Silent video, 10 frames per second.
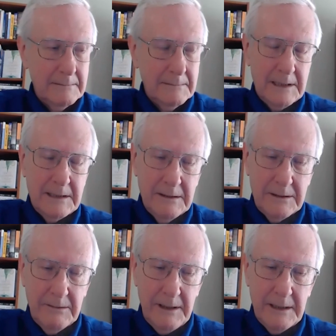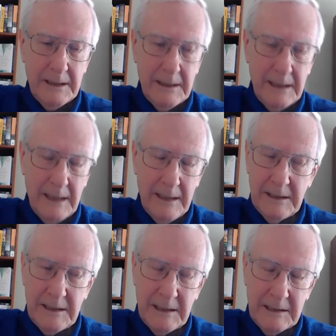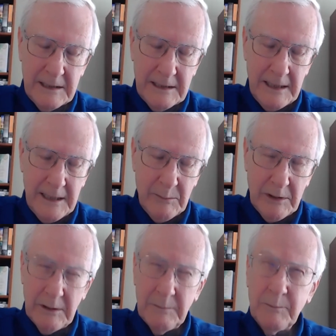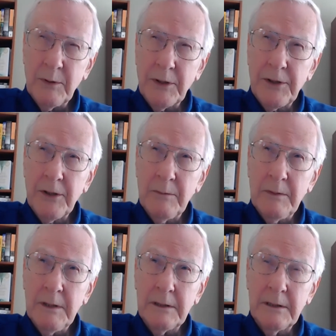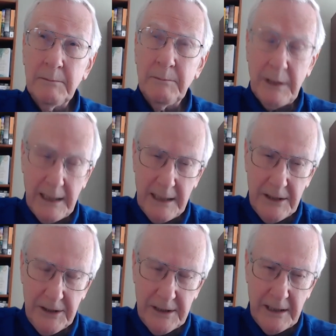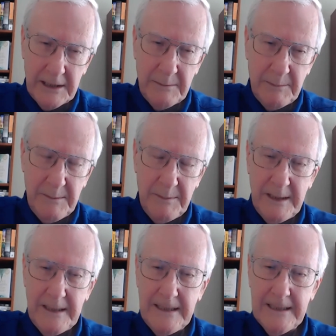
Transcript: that sounds great. And the Sustainable Procurement Pledge, SPP,